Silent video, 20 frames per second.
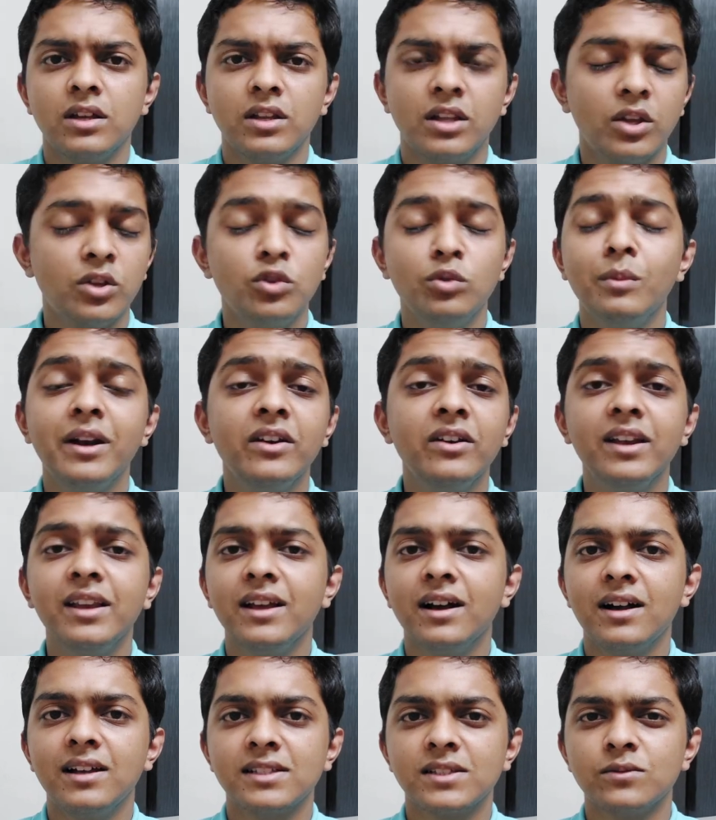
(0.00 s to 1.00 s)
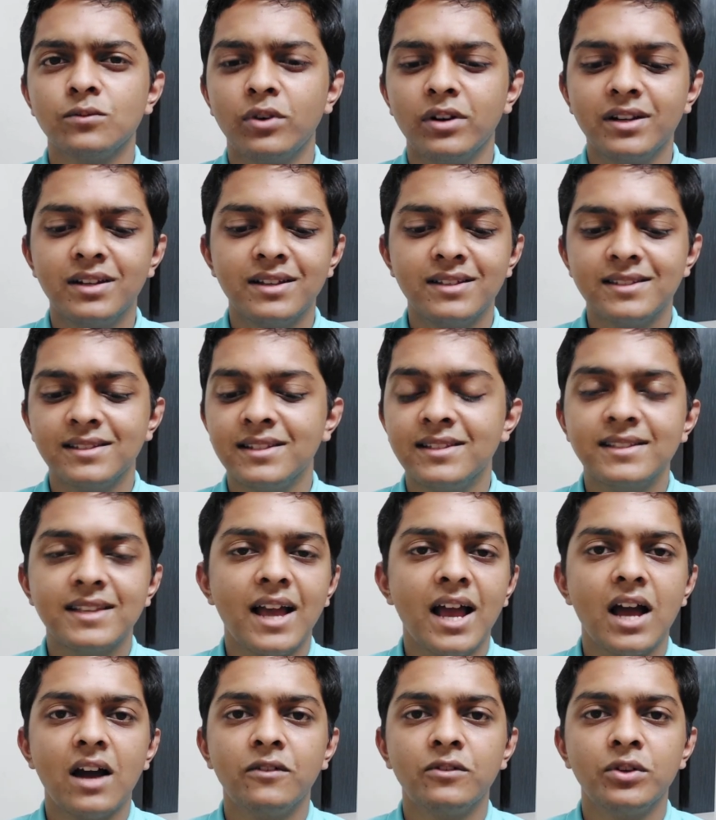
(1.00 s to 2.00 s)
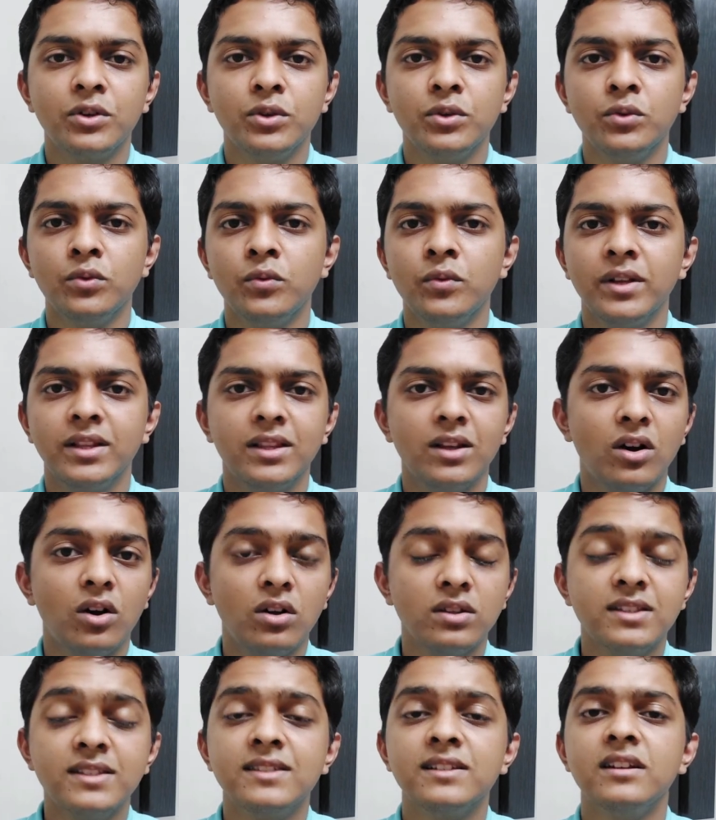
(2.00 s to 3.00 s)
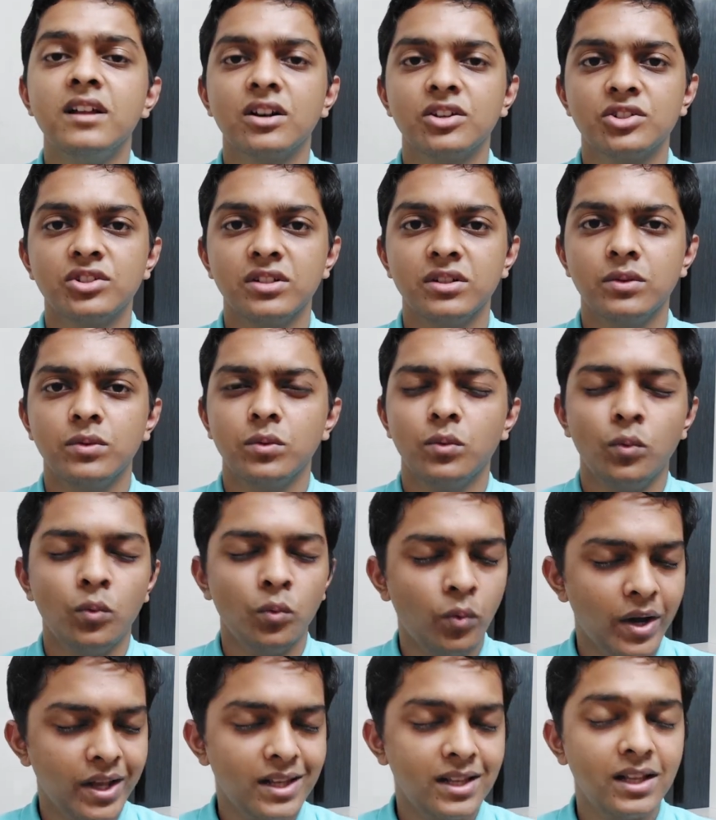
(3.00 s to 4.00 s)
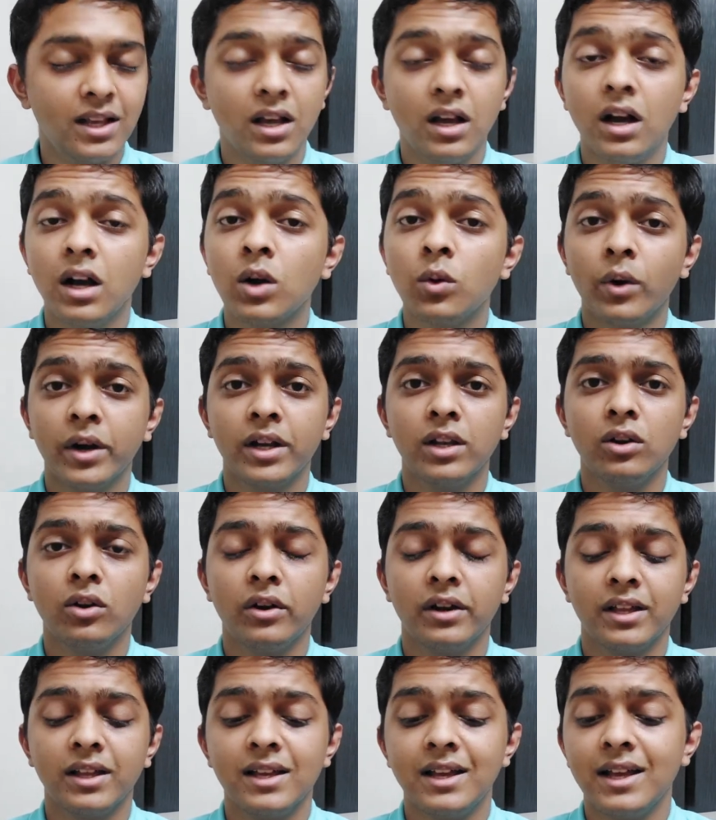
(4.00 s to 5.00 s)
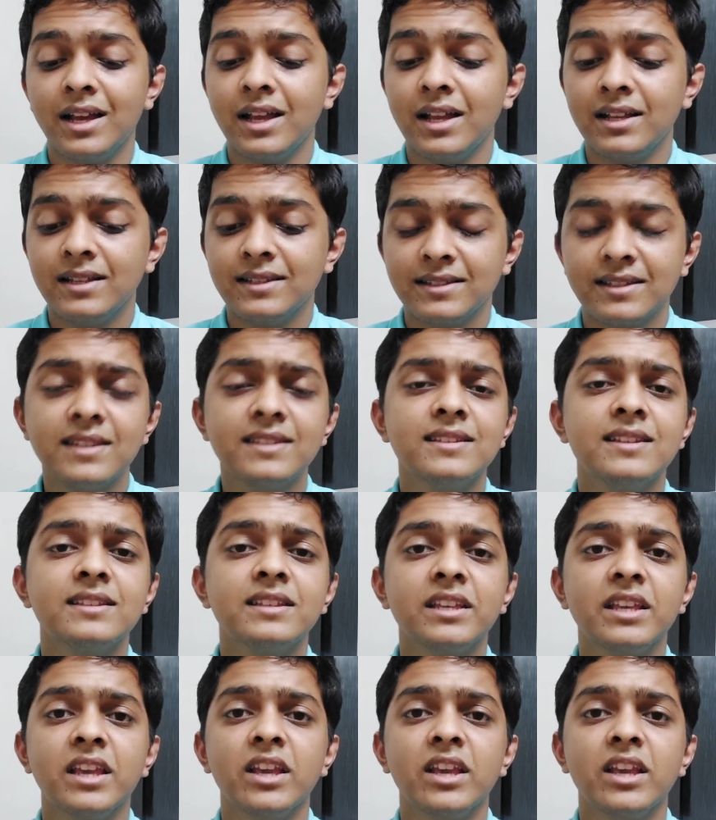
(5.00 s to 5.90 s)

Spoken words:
Now, you might really ask, what does this have to do with the seduction? Well, quite a lot. Since as a